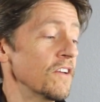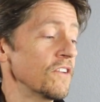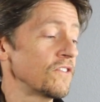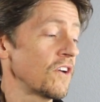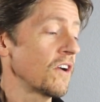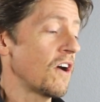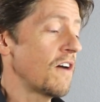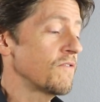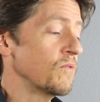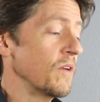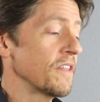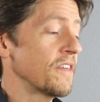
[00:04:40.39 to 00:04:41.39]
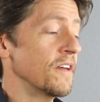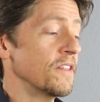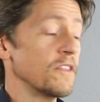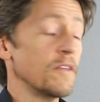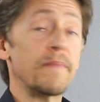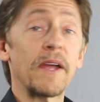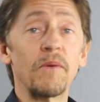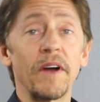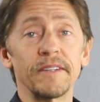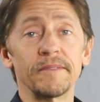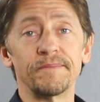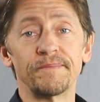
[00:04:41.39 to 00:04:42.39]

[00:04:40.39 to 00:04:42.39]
Start off with the big one.